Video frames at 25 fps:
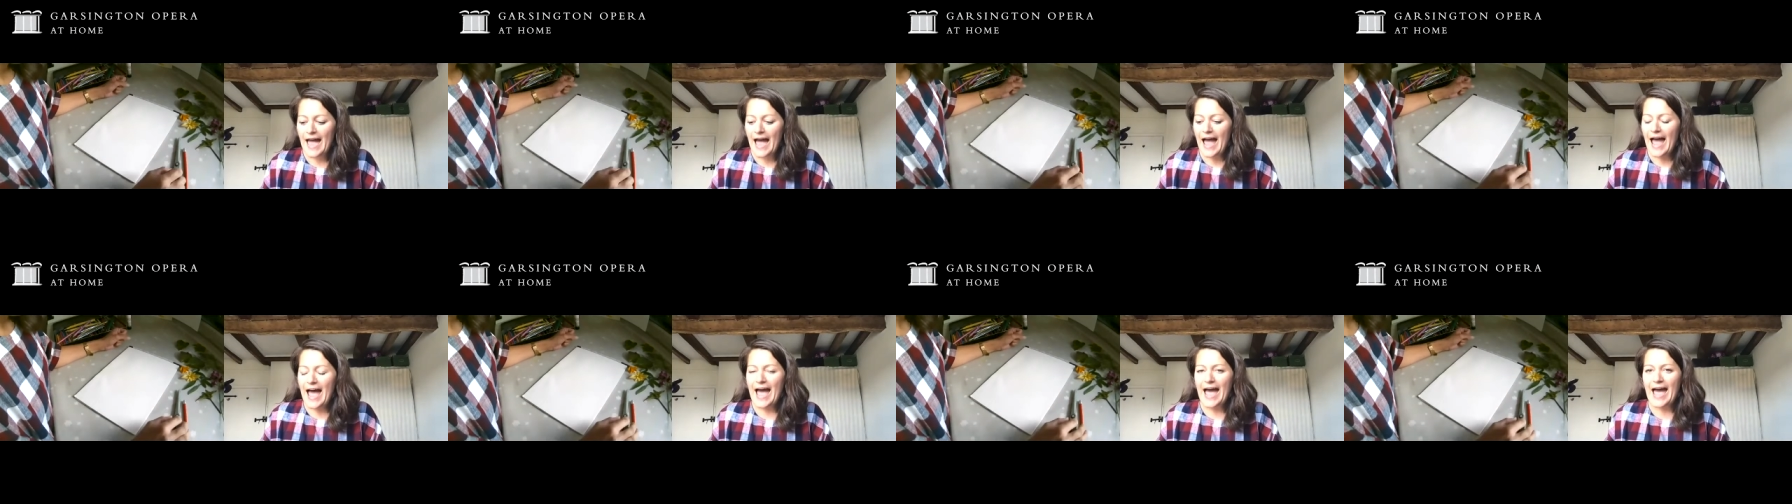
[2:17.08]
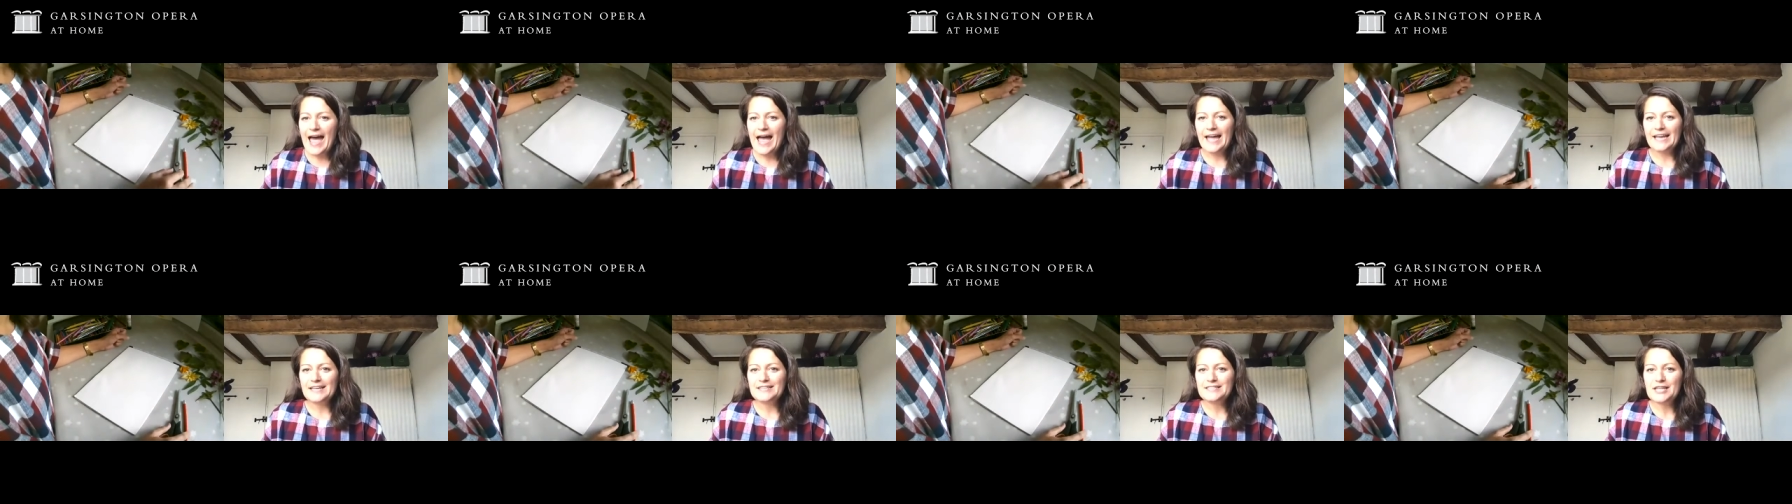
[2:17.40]

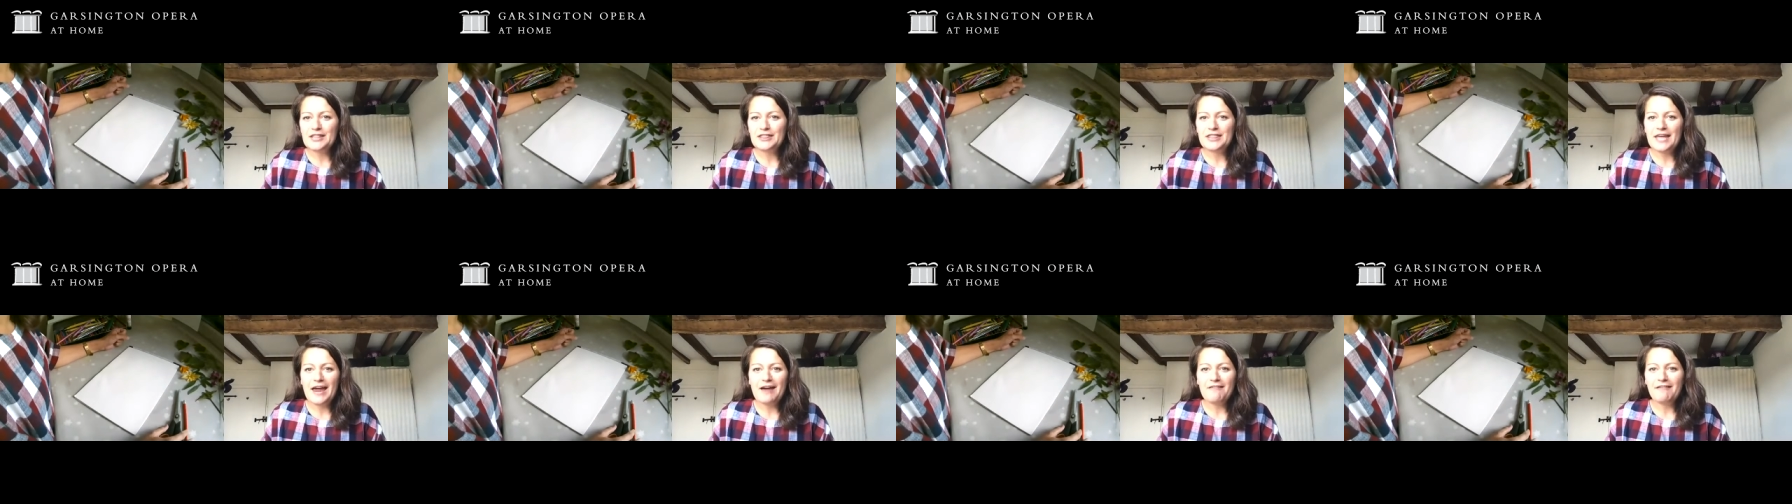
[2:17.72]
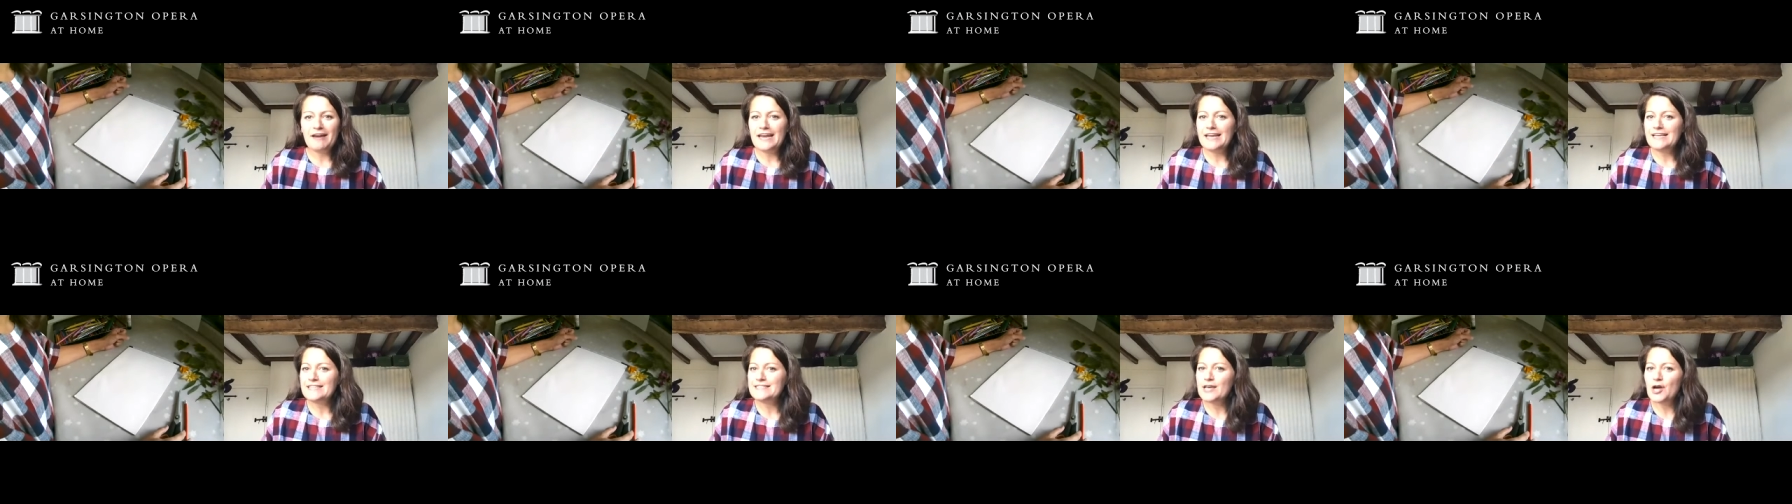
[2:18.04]
And there
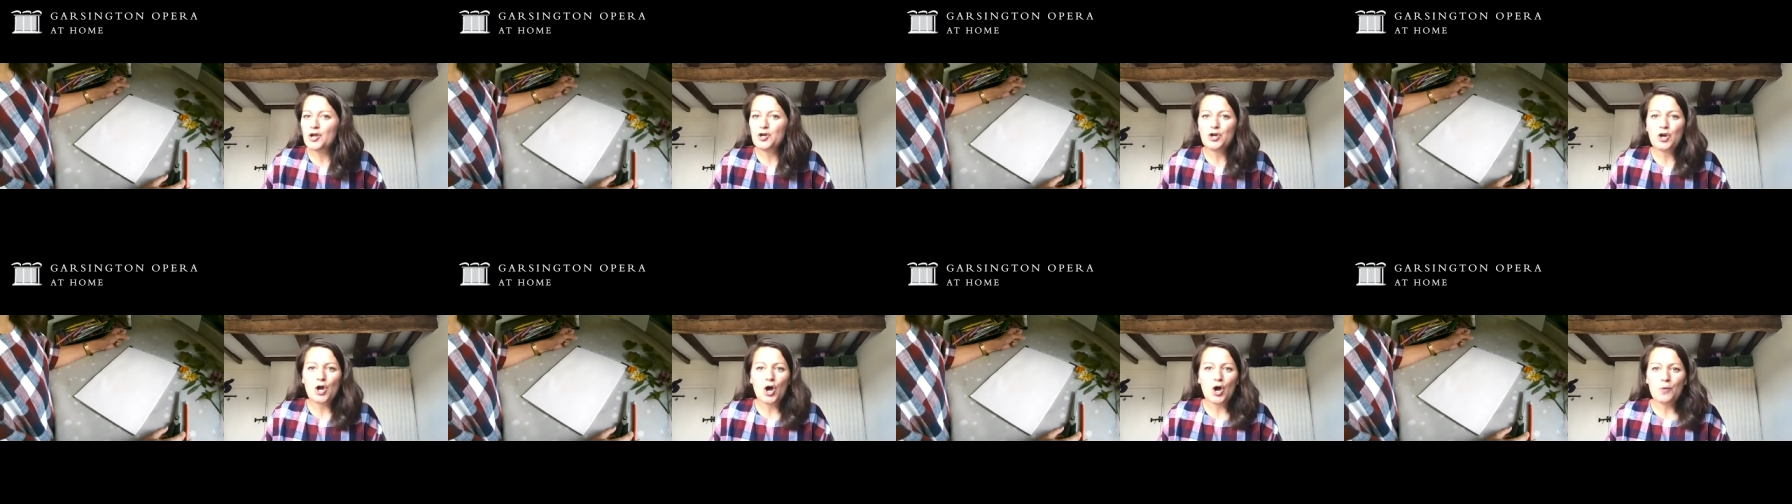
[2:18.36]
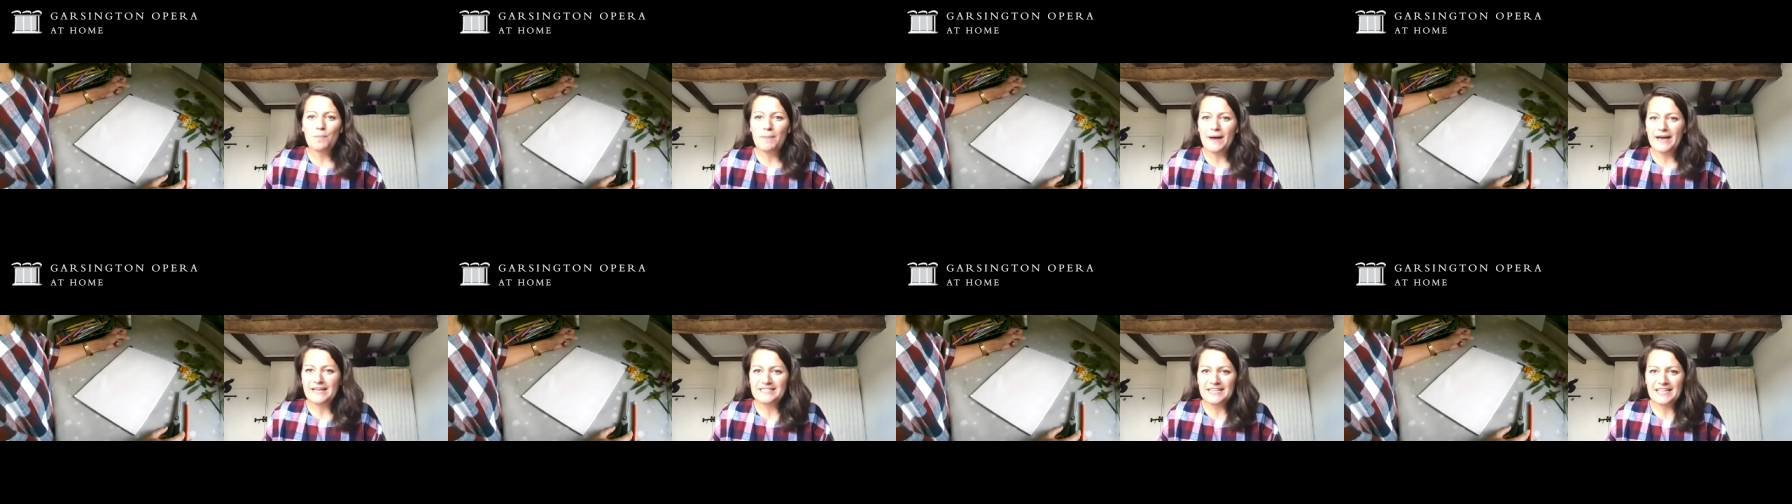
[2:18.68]
is no
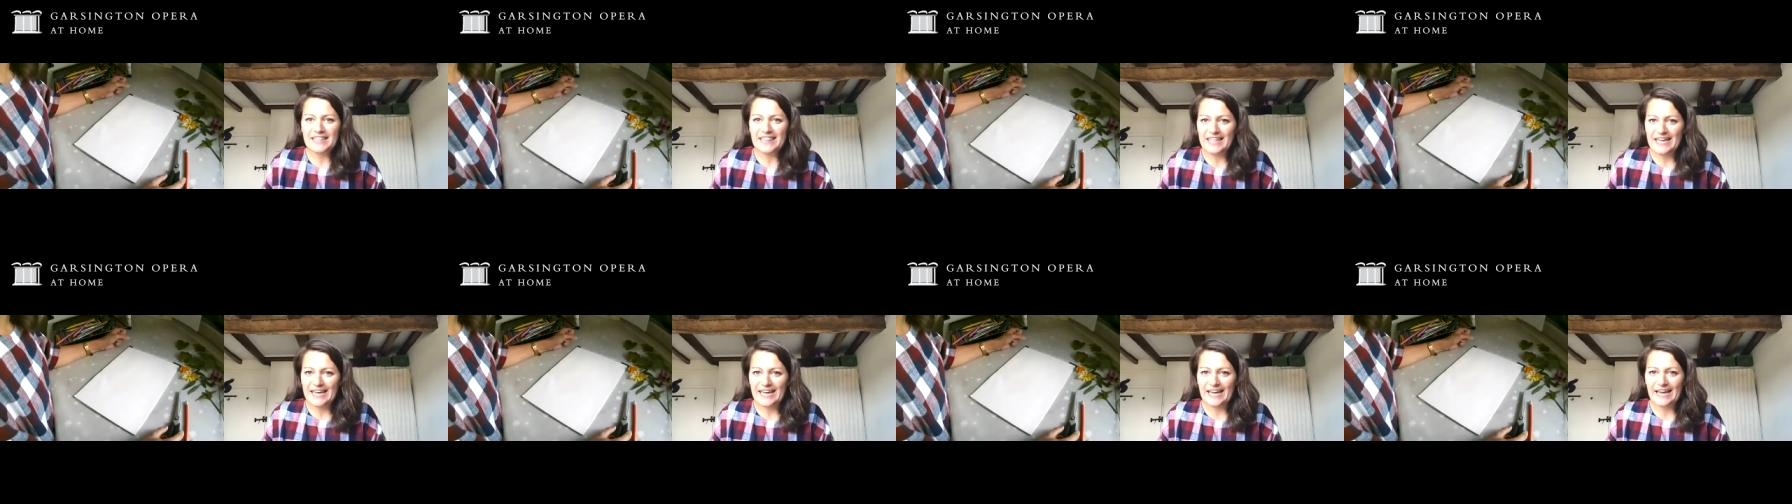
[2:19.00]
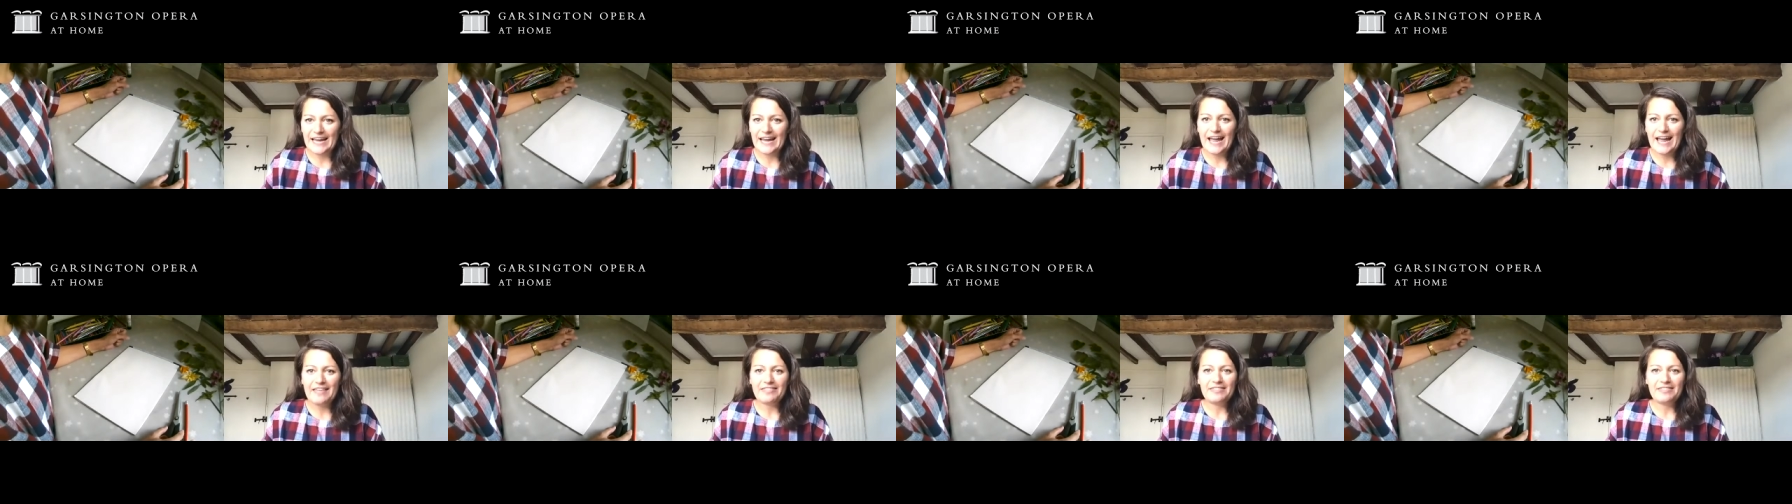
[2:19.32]
better thing